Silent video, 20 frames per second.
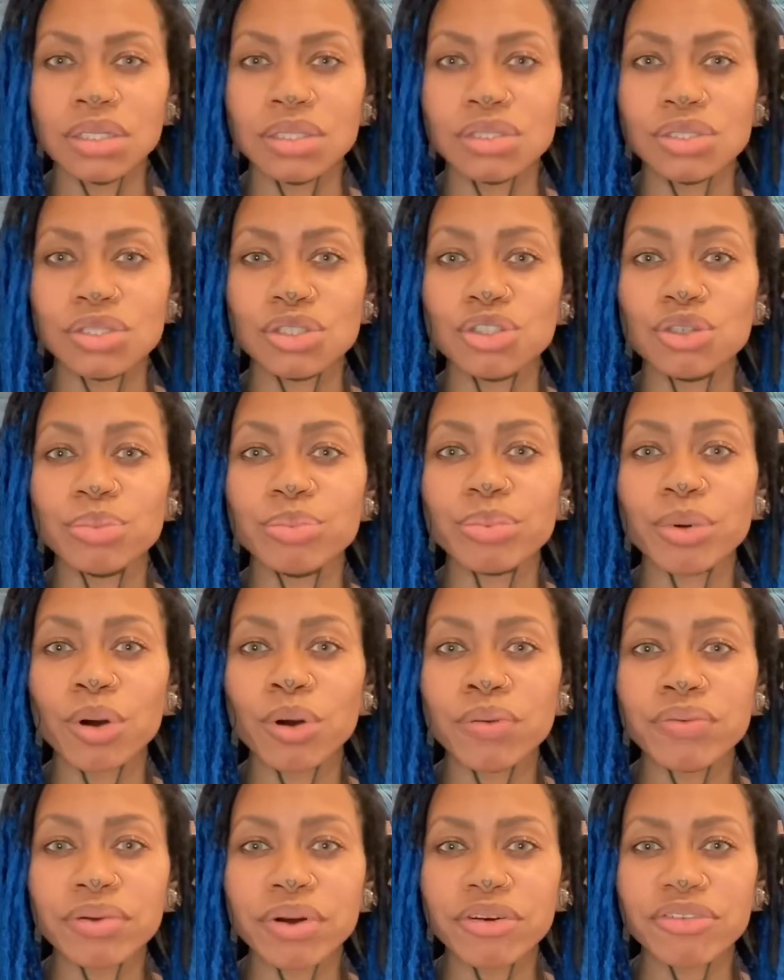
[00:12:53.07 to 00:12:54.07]
To
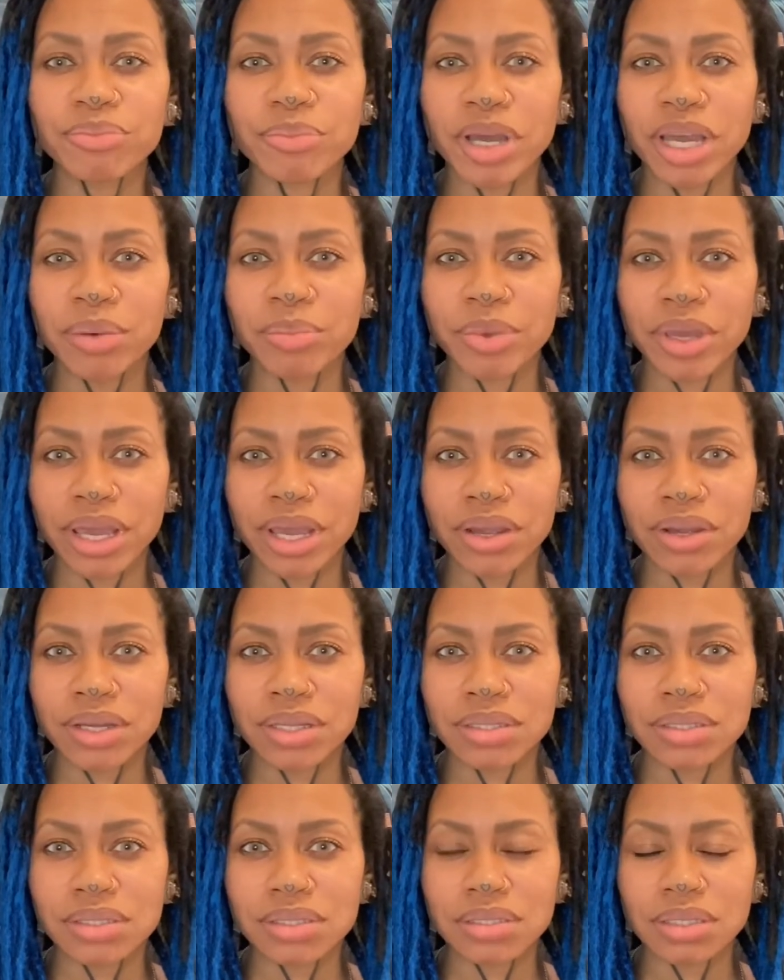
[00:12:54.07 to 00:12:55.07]
both of my
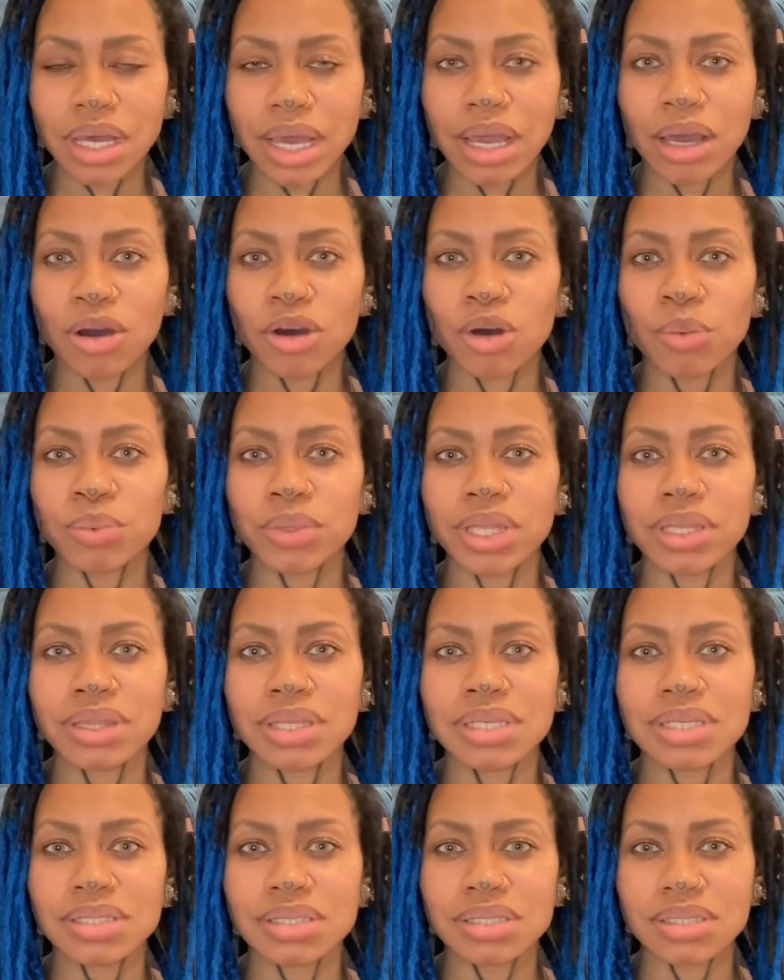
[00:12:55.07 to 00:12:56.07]
parents, I hope that
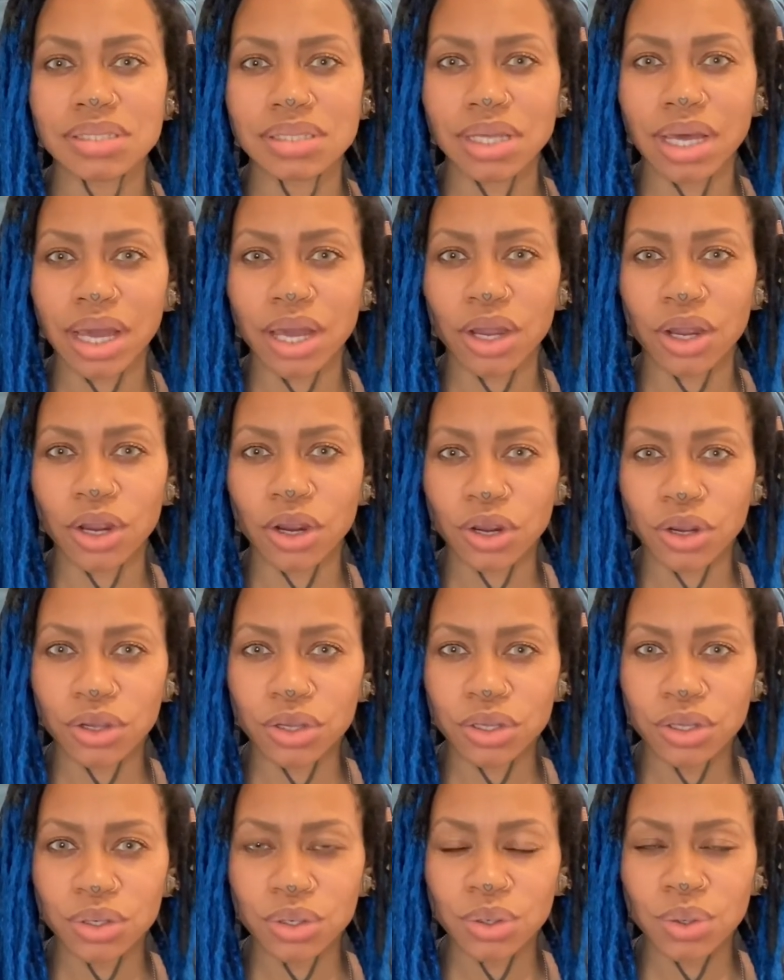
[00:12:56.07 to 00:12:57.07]
this does not hurt
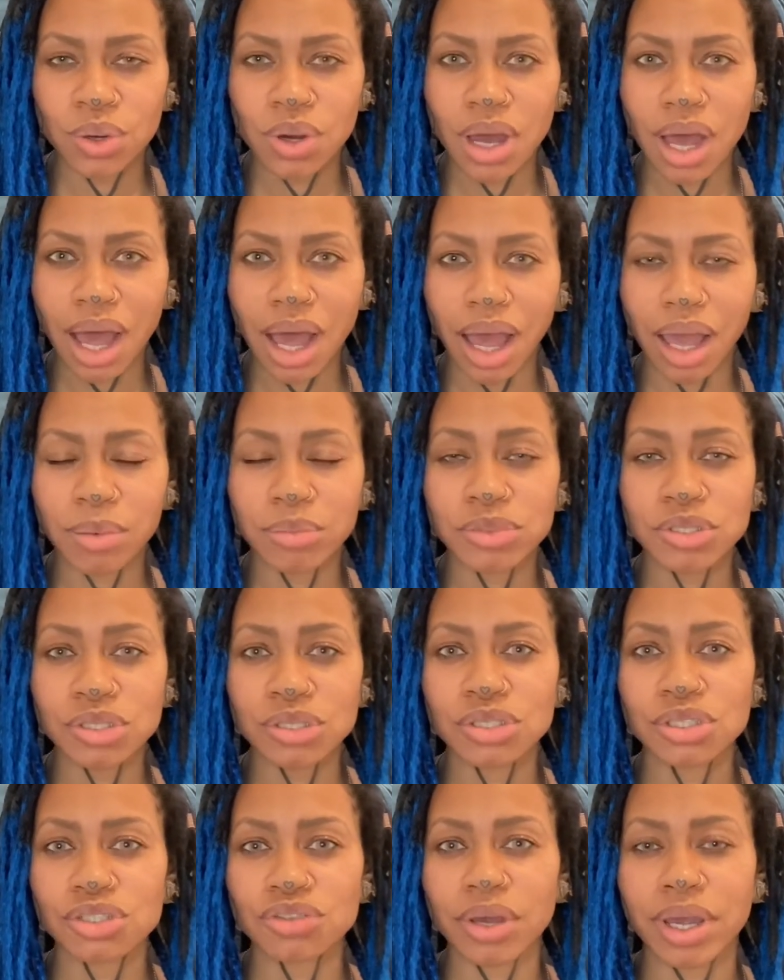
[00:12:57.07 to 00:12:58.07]
you. I'm
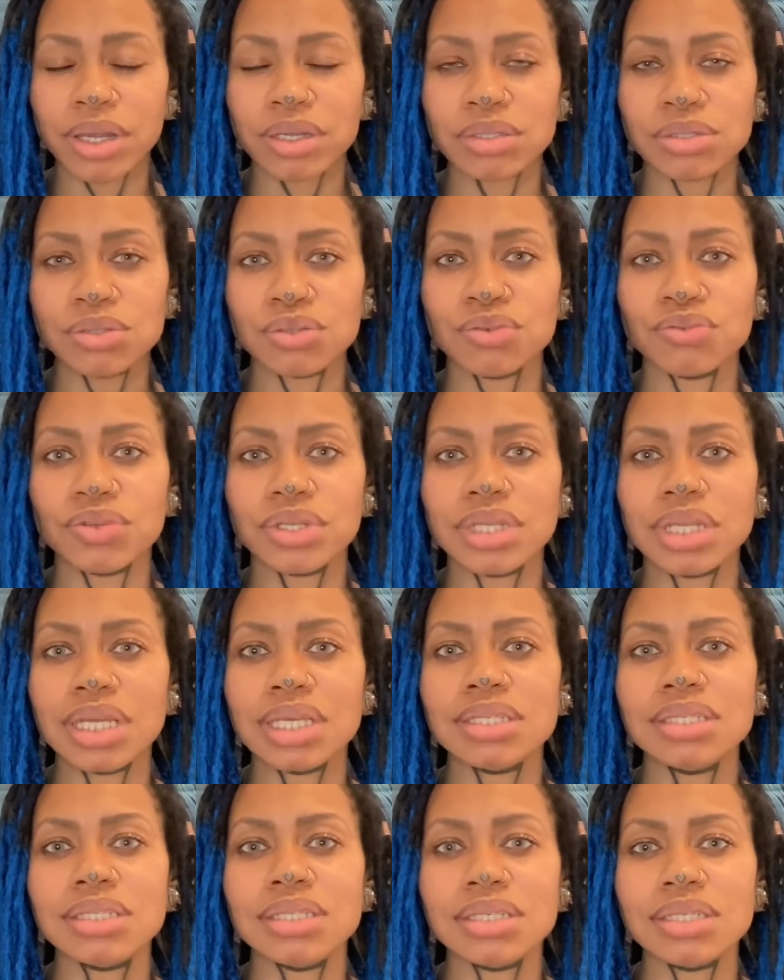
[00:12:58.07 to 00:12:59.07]
just trying to
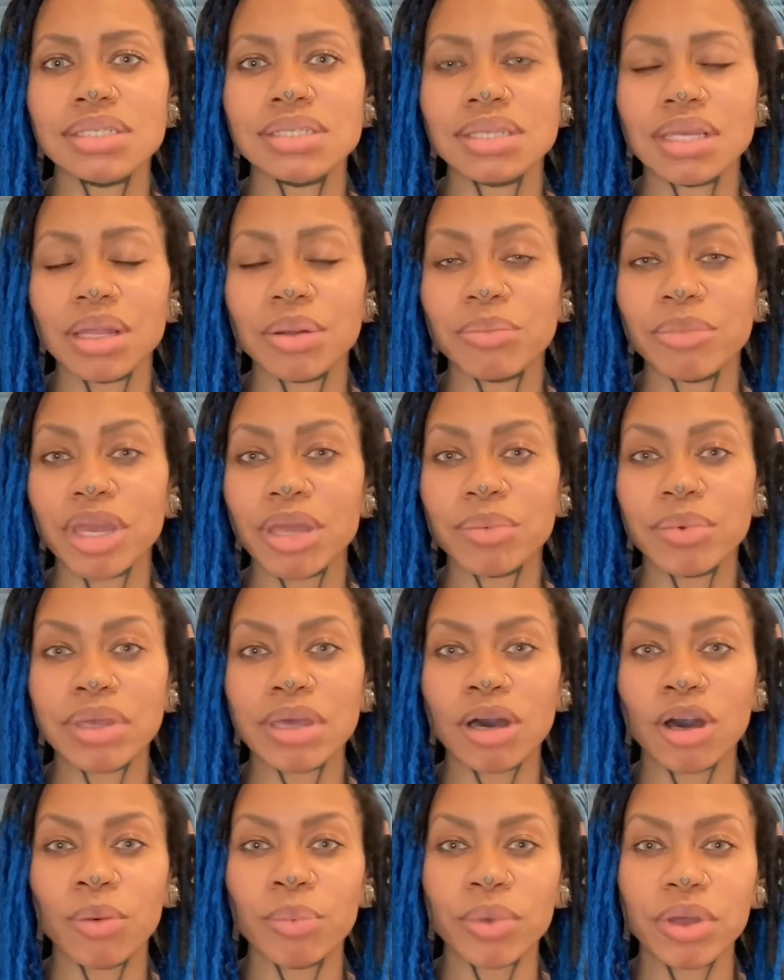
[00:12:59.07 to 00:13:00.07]
release this and maybe
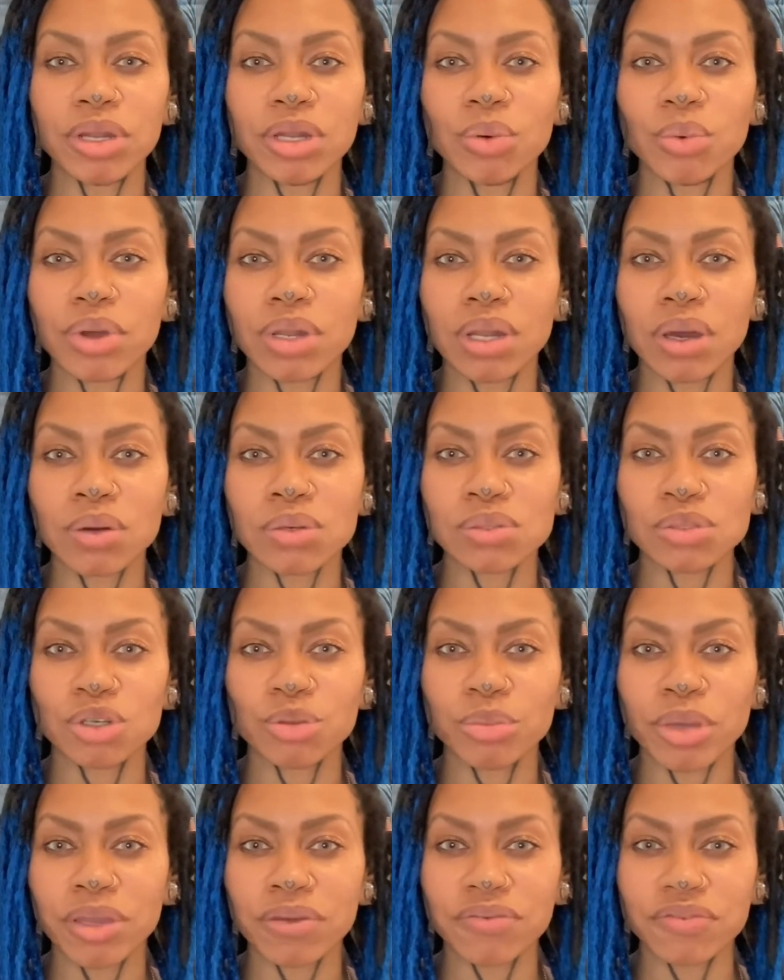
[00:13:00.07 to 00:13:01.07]
help anyone else who
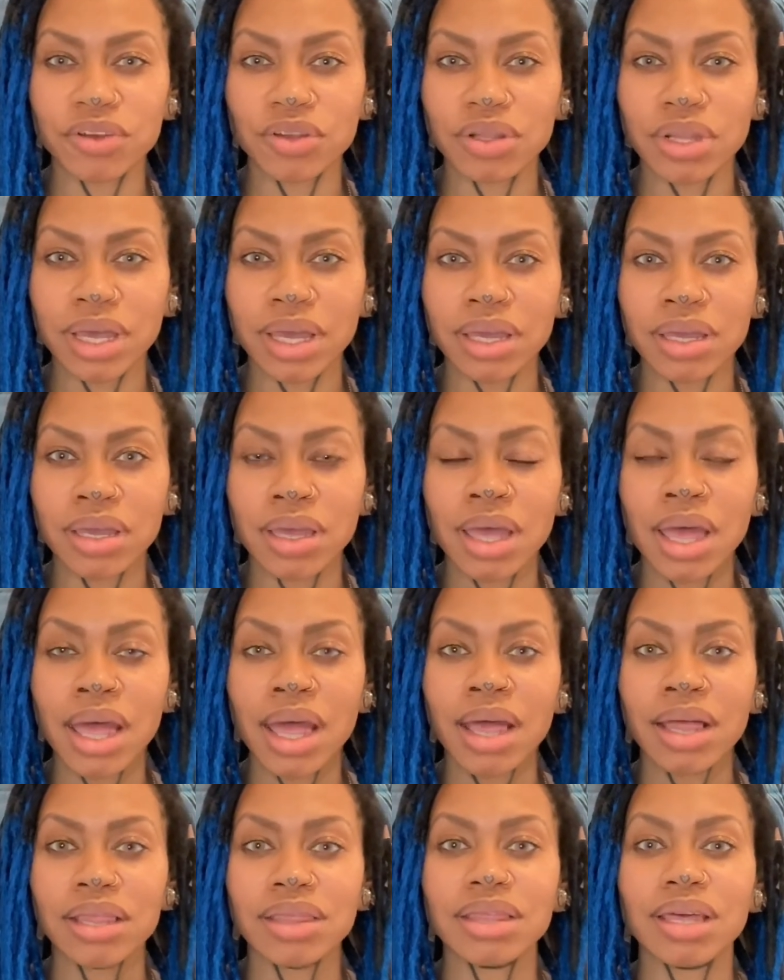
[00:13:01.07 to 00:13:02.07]
may feel like
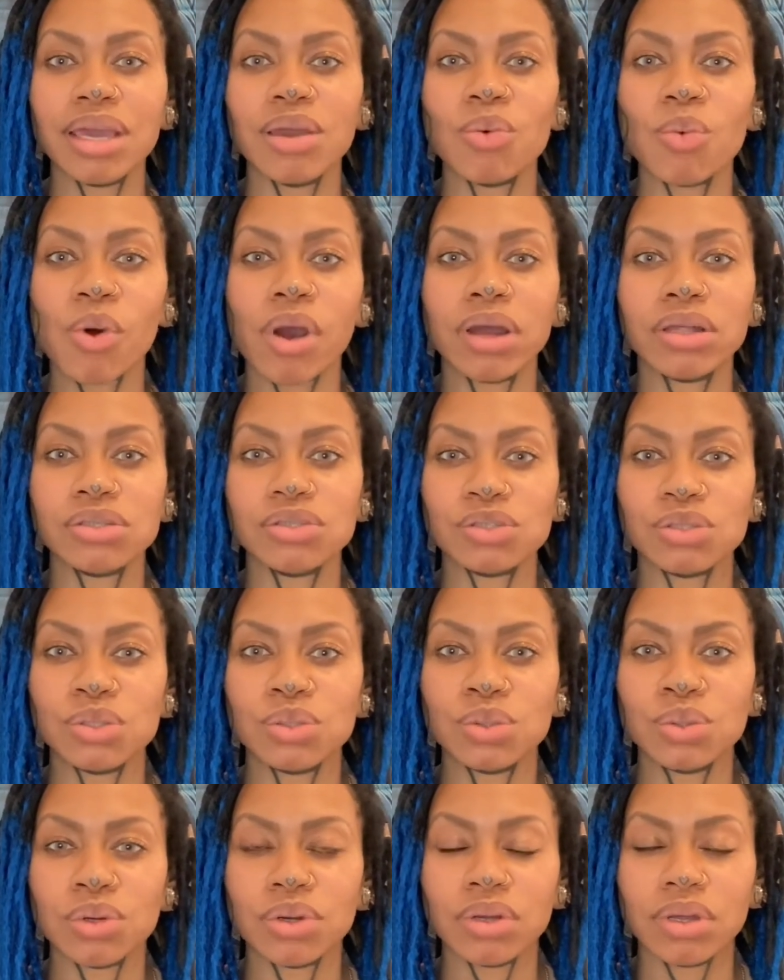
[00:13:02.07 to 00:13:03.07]
they want
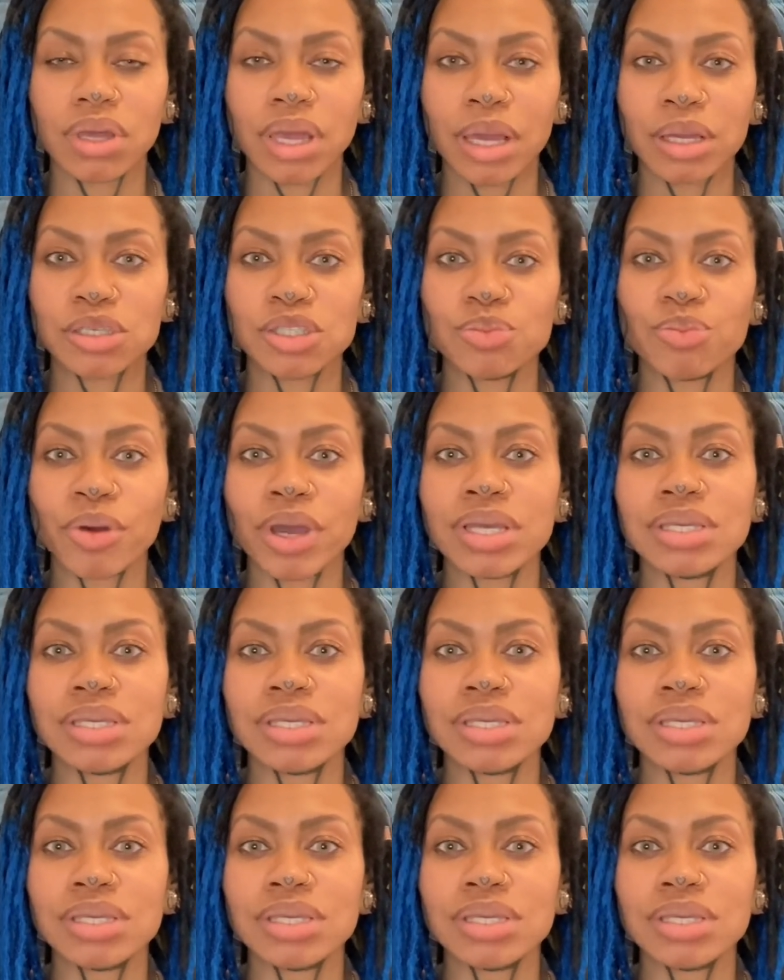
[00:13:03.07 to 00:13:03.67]
to express